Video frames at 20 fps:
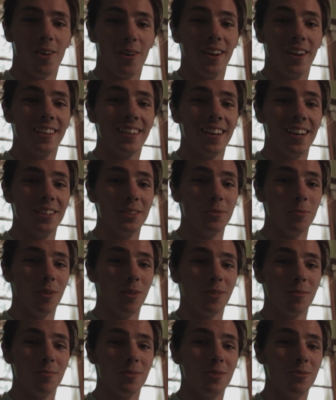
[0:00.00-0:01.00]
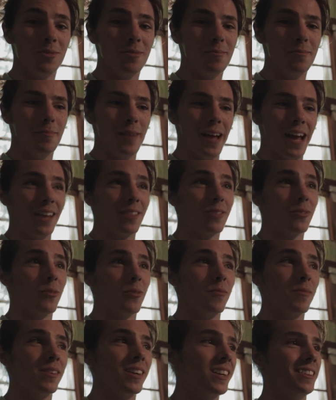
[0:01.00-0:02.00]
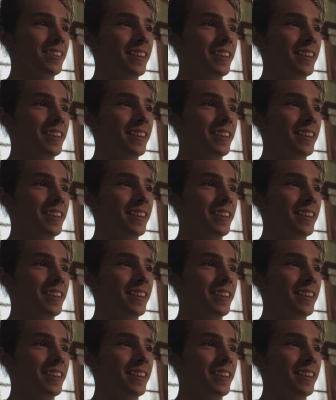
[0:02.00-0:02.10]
All right, guys, welcome to the bathroom.